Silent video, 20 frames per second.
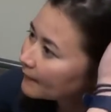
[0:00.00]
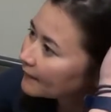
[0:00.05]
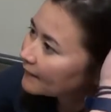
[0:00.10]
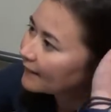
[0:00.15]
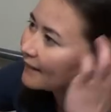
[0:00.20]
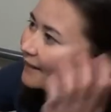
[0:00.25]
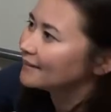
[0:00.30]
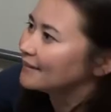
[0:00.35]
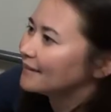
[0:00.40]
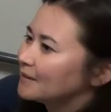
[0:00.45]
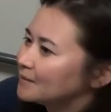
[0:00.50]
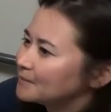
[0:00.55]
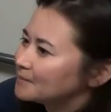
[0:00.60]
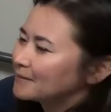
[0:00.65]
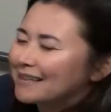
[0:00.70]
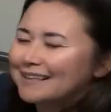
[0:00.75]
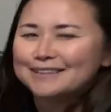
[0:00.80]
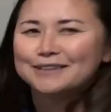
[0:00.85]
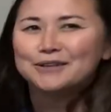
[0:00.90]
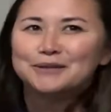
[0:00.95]
And
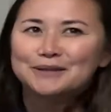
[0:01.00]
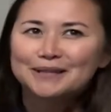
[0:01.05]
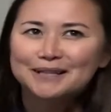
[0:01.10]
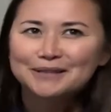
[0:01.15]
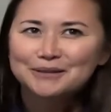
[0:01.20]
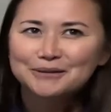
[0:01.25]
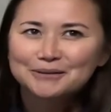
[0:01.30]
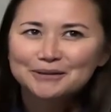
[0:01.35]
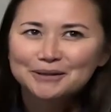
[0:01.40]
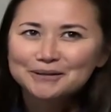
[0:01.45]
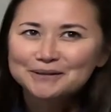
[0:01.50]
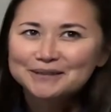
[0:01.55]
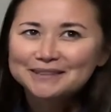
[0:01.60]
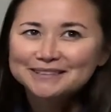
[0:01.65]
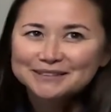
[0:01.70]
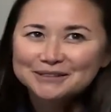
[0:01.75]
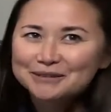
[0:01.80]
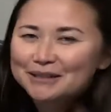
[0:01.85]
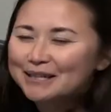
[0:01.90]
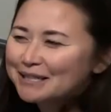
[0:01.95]
I know that you know
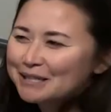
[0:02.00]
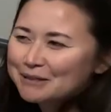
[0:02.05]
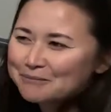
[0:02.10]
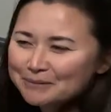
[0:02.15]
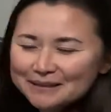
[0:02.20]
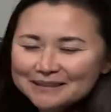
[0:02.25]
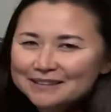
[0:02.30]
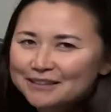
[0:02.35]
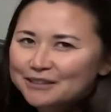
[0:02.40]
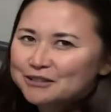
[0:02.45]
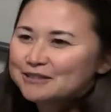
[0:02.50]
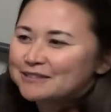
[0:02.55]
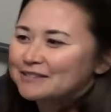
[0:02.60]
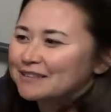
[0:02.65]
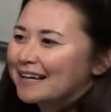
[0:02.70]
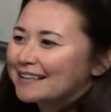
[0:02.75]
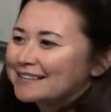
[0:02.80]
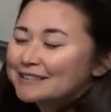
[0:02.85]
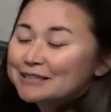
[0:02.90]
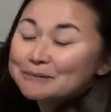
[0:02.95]
this already, but there's
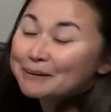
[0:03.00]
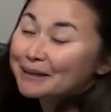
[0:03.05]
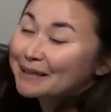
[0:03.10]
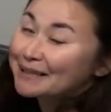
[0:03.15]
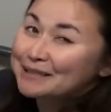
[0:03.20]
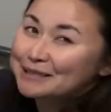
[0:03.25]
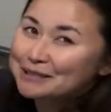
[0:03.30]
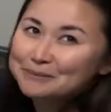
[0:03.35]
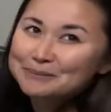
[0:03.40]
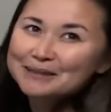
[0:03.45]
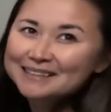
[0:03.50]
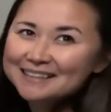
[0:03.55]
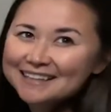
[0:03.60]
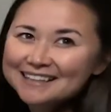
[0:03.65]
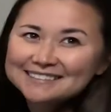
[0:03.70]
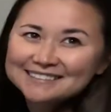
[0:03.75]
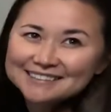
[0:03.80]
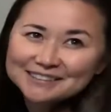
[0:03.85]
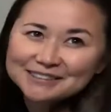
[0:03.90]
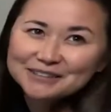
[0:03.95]
estimated to be
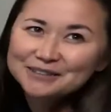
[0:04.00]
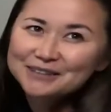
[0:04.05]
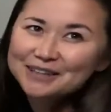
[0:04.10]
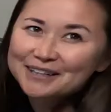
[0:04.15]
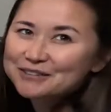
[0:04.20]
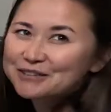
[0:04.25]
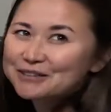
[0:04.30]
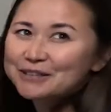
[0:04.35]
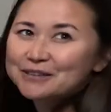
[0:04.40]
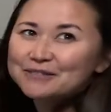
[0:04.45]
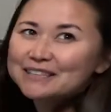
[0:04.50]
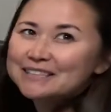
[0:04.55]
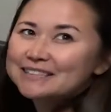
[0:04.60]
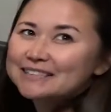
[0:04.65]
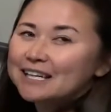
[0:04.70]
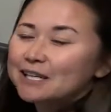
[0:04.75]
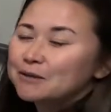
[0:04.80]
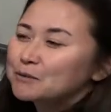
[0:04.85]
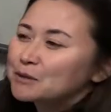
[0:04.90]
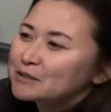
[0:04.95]
less than 200 of these
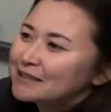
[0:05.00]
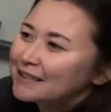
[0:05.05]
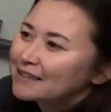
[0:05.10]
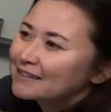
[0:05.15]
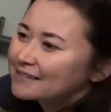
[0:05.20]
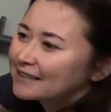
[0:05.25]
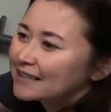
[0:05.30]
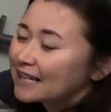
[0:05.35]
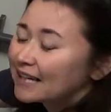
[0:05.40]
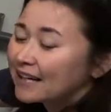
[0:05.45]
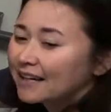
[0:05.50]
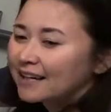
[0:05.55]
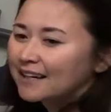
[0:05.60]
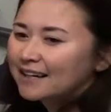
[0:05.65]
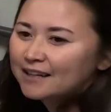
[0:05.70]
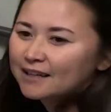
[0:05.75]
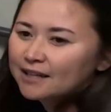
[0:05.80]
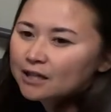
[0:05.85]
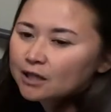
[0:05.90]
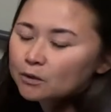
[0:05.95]
animals out there.
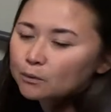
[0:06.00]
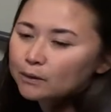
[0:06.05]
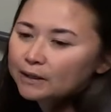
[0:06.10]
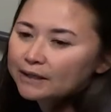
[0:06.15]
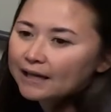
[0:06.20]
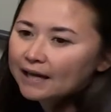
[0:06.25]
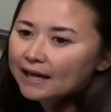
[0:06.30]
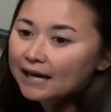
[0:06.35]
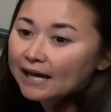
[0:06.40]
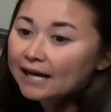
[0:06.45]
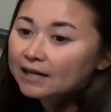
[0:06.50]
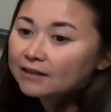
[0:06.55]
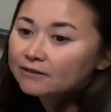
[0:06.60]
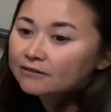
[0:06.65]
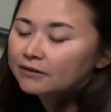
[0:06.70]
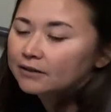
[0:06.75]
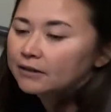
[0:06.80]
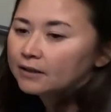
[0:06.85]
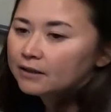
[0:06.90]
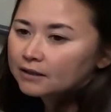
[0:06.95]
We
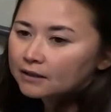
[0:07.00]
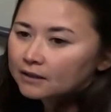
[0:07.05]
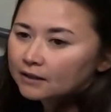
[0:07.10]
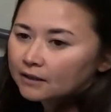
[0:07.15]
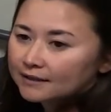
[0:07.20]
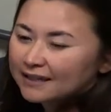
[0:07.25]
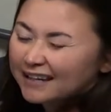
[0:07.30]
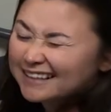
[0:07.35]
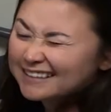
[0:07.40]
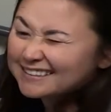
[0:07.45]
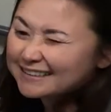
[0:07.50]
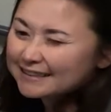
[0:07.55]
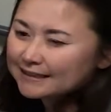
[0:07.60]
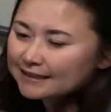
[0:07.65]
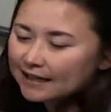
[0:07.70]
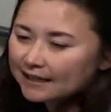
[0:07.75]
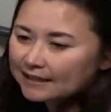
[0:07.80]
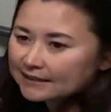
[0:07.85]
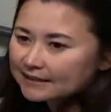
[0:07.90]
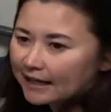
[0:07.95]
have
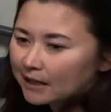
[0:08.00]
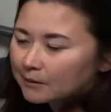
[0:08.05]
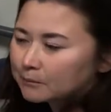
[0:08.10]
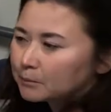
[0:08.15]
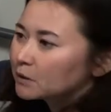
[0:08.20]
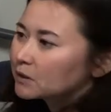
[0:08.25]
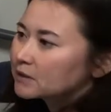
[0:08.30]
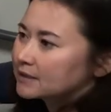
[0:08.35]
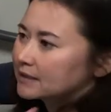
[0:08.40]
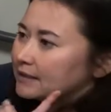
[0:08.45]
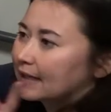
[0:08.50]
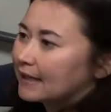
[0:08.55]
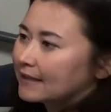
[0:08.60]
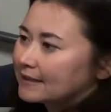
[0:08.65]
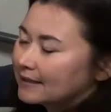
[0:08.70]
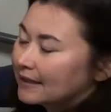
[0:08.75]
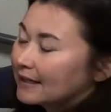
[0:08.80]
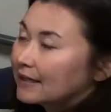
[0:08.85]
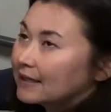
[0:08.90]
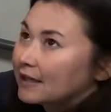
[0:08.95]
99 tadpoles in that
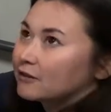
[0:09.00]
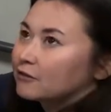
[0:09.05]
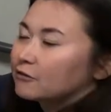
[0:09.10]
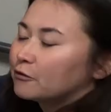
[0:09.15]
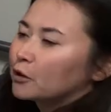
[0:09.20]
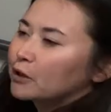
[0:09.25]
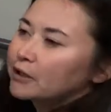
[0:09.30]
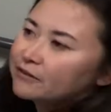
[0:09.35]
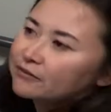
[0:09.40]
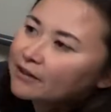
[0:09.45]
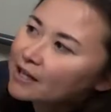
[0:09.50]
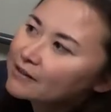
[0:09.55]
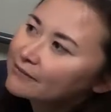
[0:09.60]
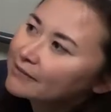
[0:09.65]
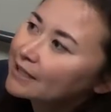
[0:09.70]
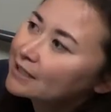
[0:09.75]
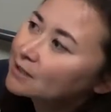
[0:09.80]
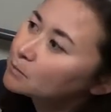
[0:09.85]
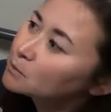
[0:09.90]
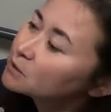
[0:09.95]
tank and 45
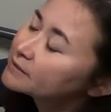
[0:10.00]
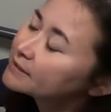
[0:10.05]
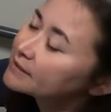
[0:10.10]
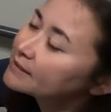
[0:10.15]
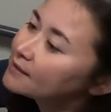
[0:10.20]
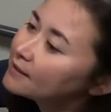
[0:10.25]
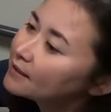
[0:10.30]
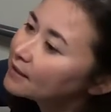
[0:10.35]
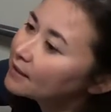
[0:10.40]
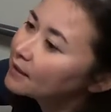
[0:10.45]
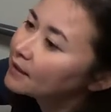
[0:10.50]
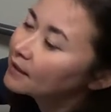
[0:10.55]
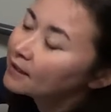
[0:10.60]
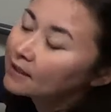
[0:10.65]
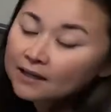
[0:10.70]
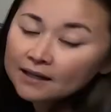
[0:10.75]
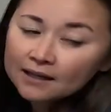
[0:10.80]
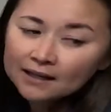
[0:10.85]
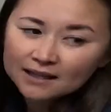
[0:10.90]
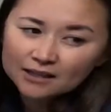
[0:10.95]
animals in here.
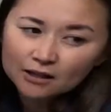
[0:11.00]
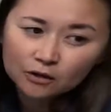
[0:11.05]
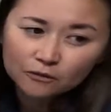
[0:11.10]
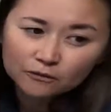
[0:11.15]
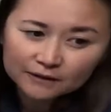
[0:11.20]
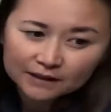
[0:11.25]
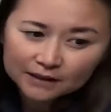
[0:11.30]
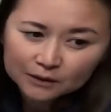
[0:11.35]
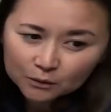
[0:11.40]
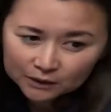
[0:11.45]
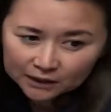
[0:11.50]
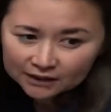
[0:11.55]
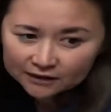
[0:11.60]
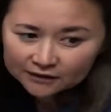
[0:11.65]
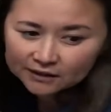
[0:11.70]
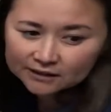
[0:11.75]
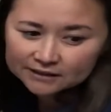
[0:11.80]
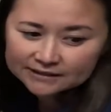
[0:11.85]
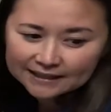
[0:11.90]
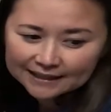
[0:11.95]
And hopefully with the
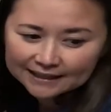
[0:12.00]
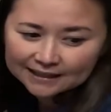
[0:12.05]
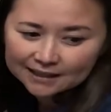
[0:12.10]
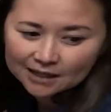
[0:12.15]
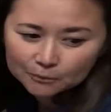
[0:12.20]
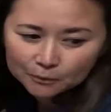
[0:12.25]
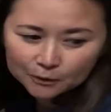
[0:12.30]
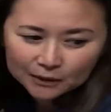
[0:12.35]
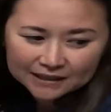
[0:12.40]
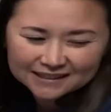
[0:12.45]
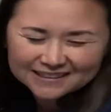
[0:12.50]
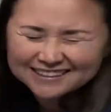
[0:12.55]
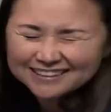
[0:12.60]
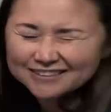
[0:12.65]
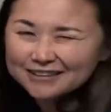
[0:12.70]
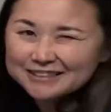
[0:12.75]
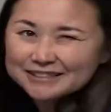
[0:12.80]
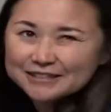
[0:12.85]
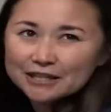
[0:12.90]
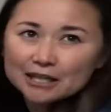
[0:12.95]
third tank up, we can
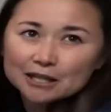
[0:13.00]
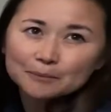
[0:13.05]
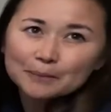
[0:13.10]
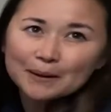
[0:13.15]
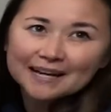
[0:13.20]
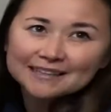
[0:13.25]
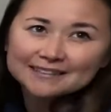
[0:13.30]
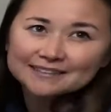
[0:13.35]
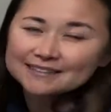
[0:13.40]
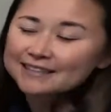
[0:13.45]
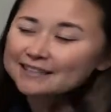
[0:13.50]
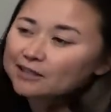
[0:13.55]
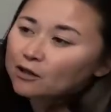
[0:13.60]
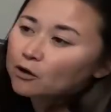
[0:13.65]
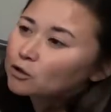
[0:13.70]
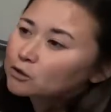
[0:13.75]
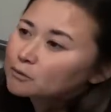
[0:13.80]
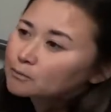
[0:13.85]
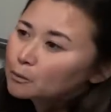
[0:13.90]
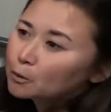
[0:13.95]
increase our capacity to hold